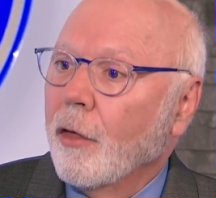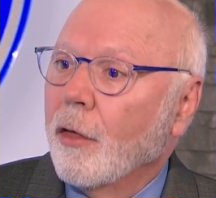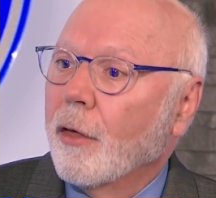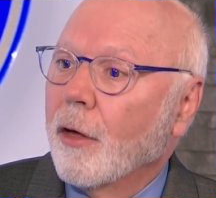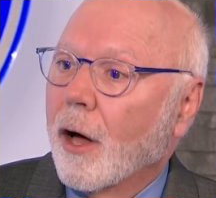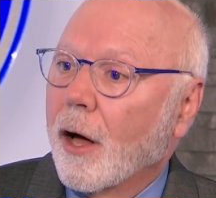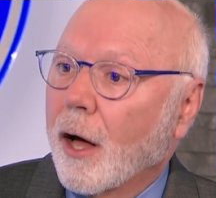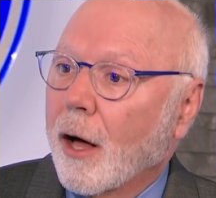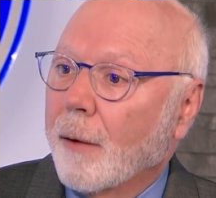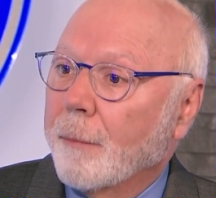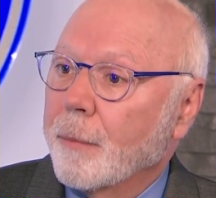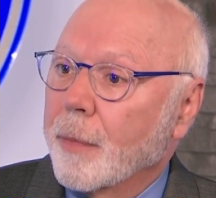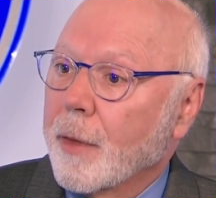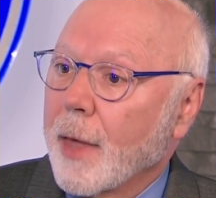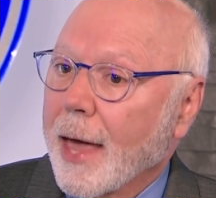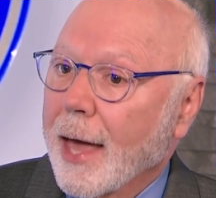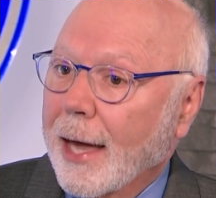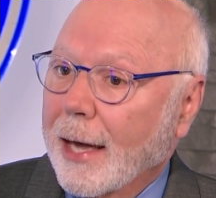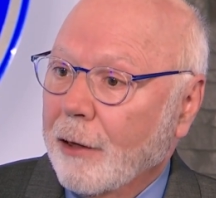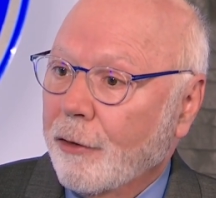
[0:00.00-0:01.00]

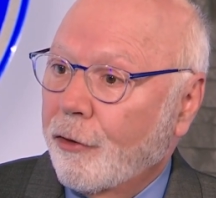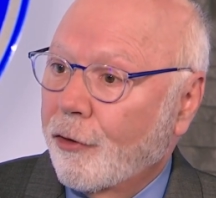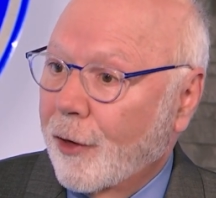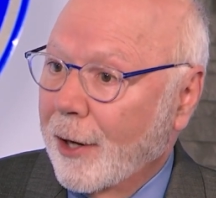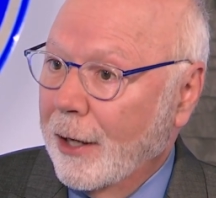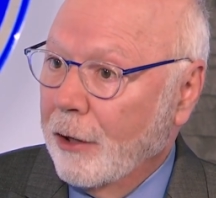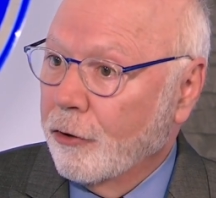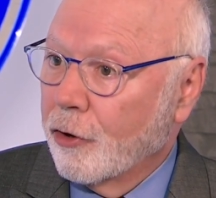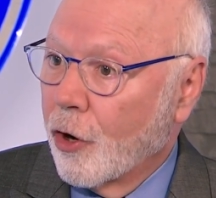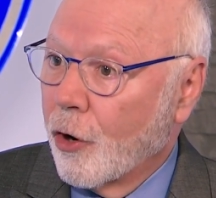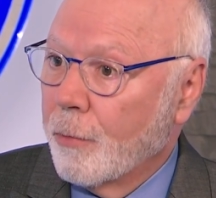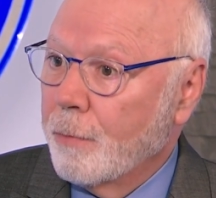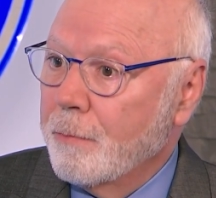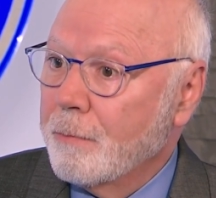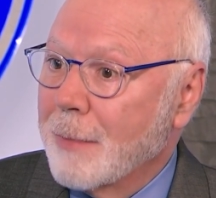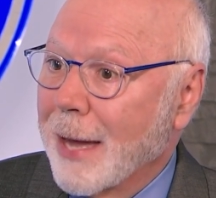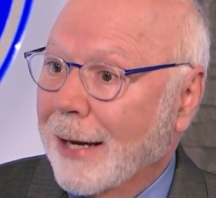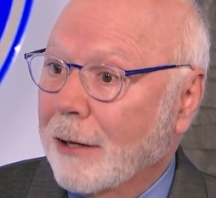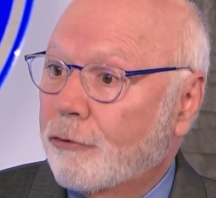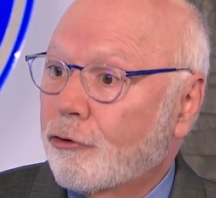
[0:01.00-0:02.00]
a senior
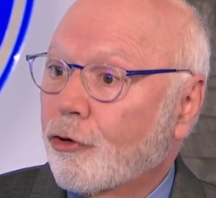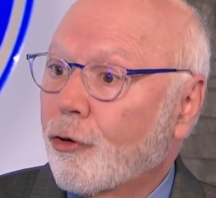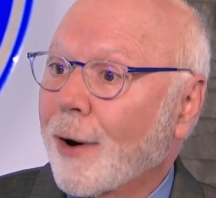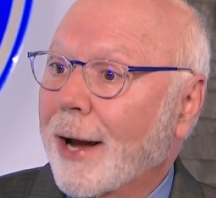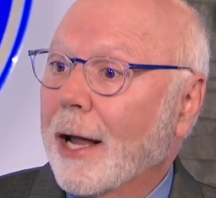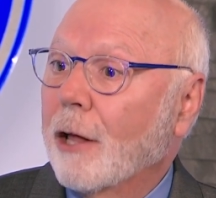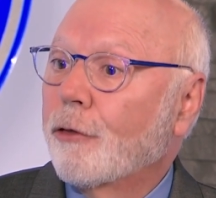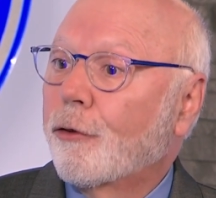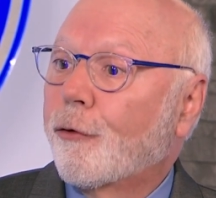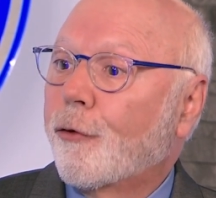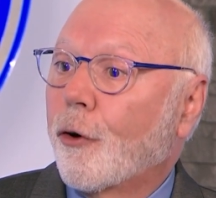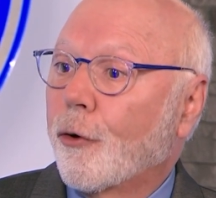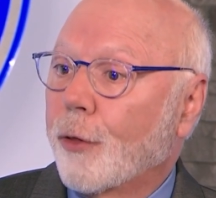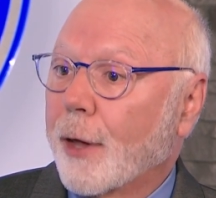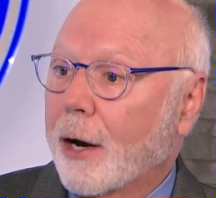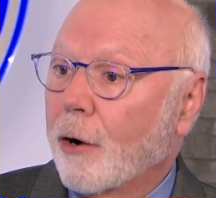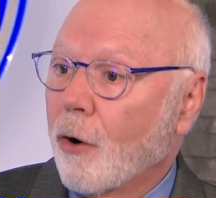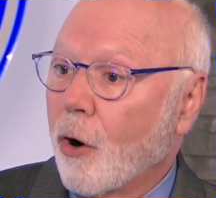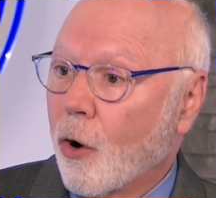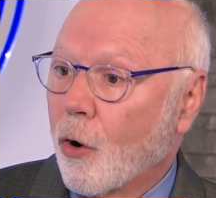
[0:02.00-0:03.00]
may transfer
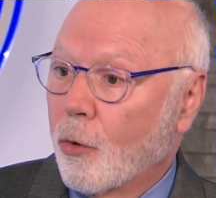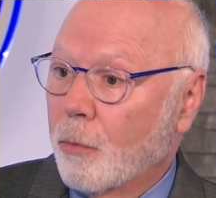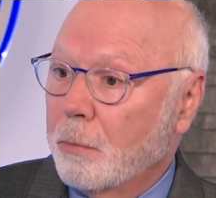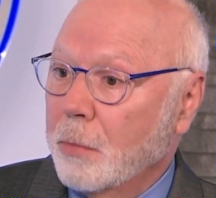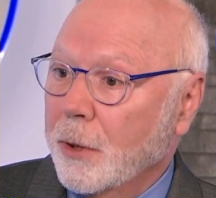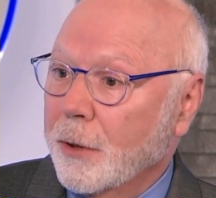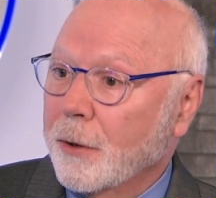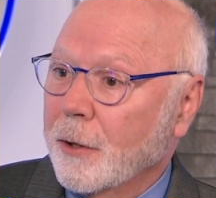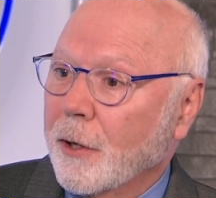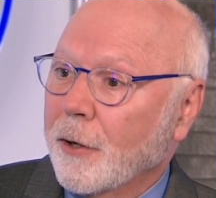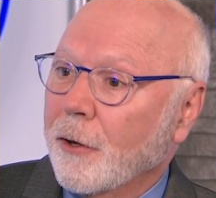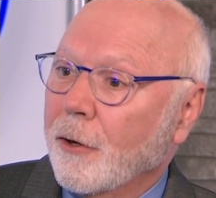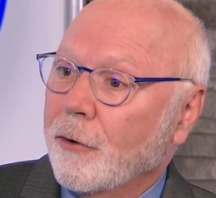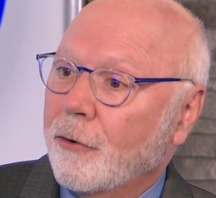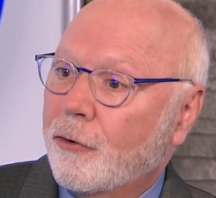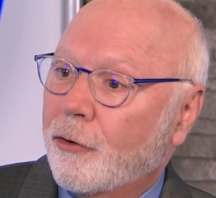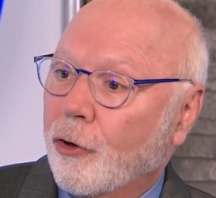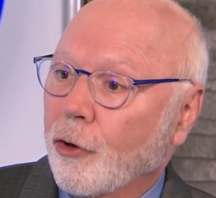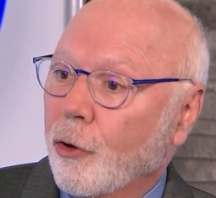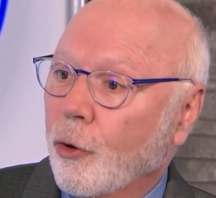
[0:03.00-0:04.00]
their home
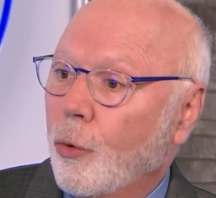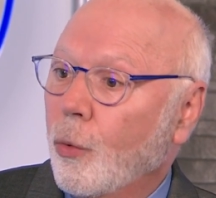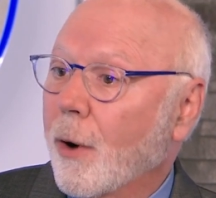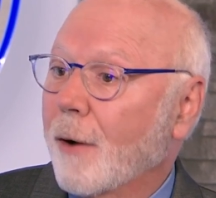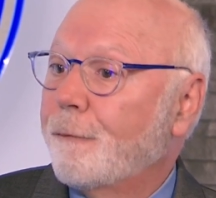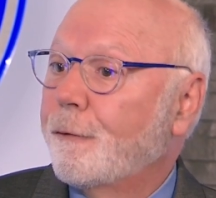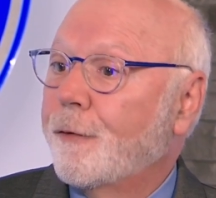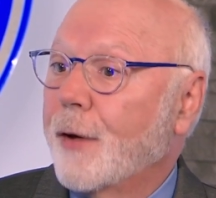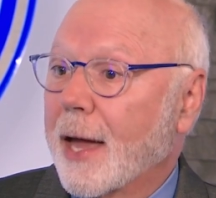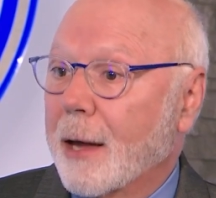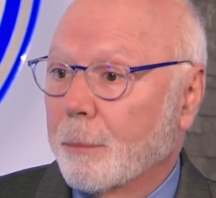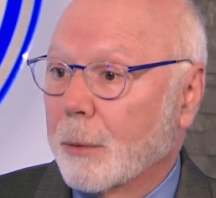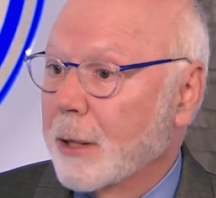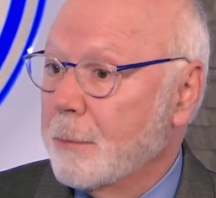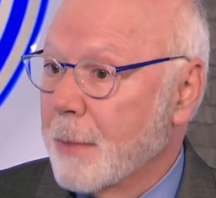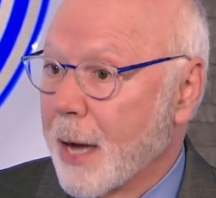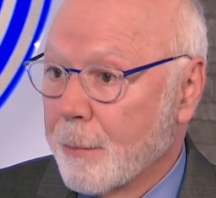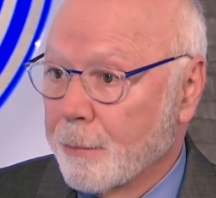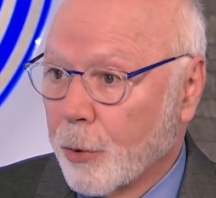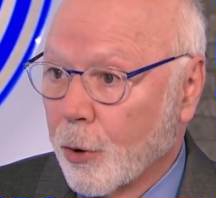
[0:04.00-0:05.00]
to a family
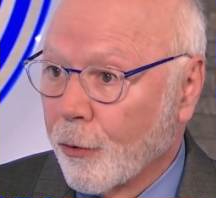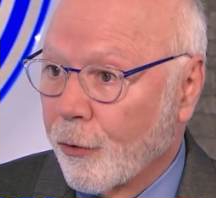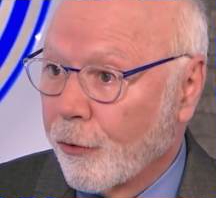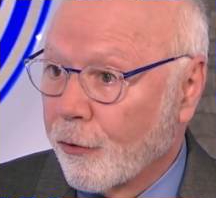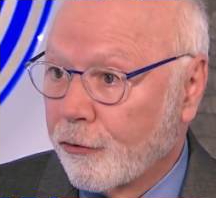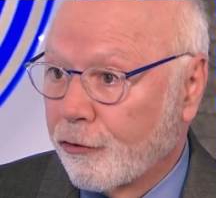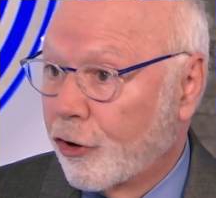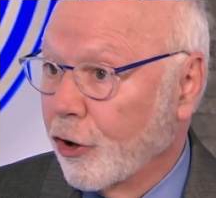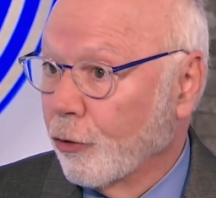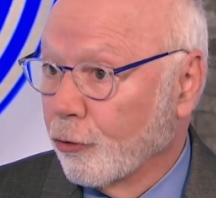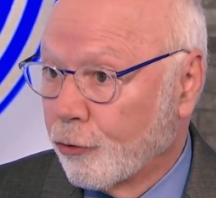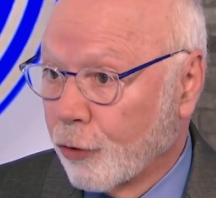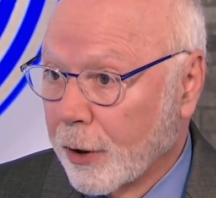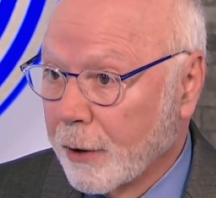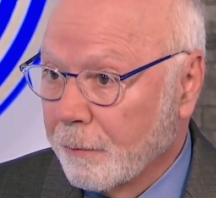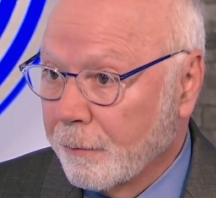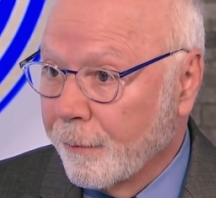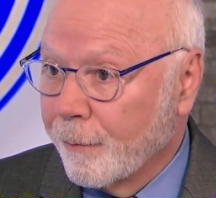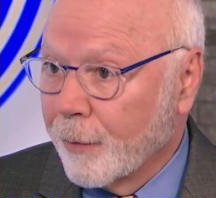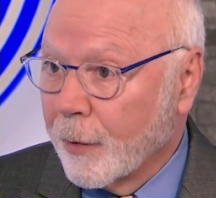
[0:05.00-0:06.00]
member's
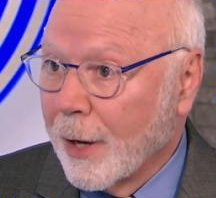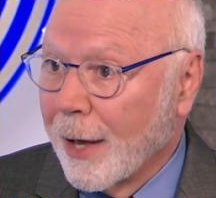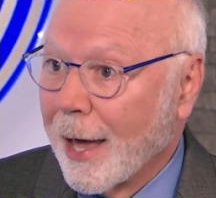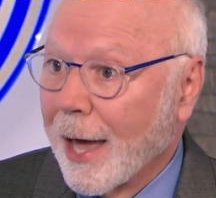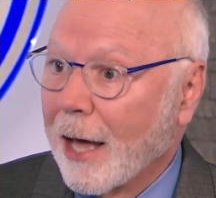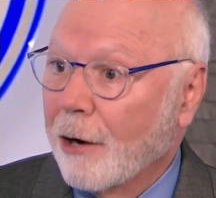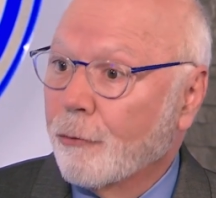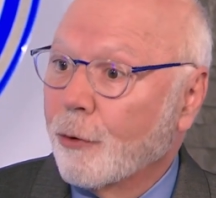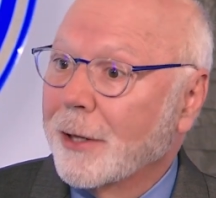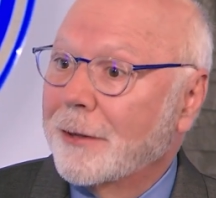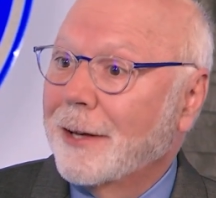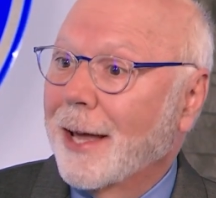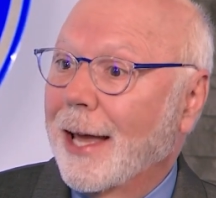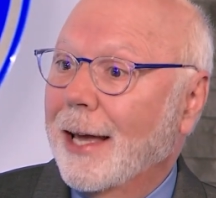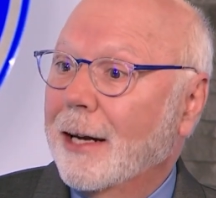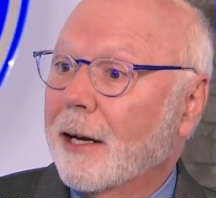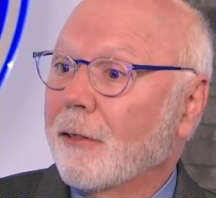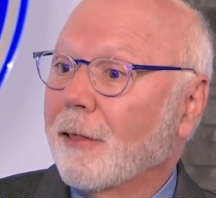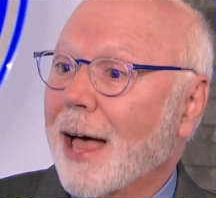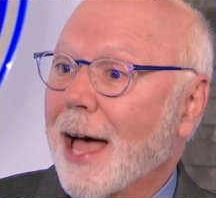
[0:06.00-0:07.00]
children and
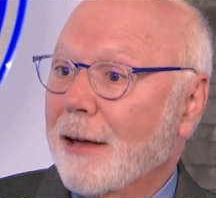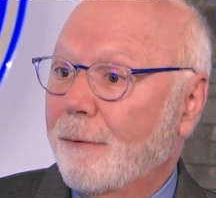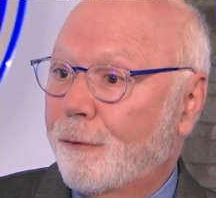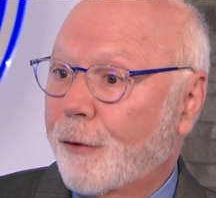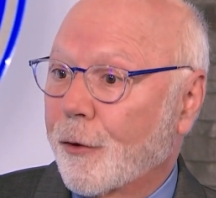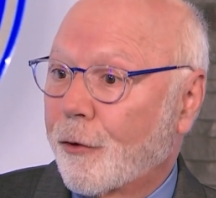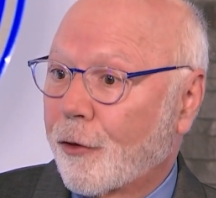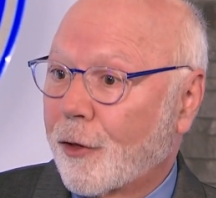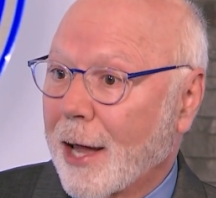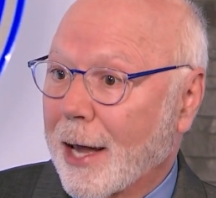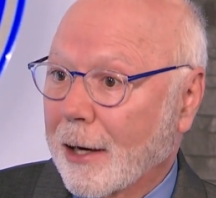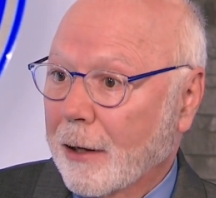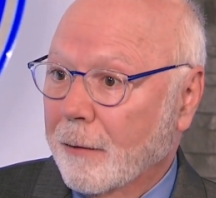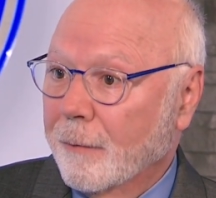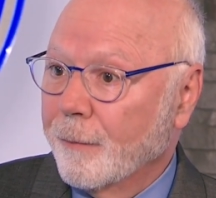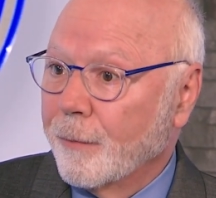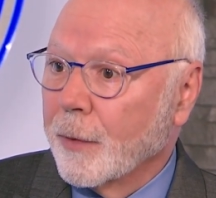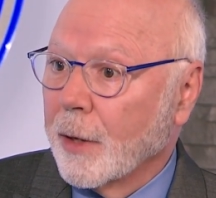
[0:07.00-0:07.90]
retain a life estate.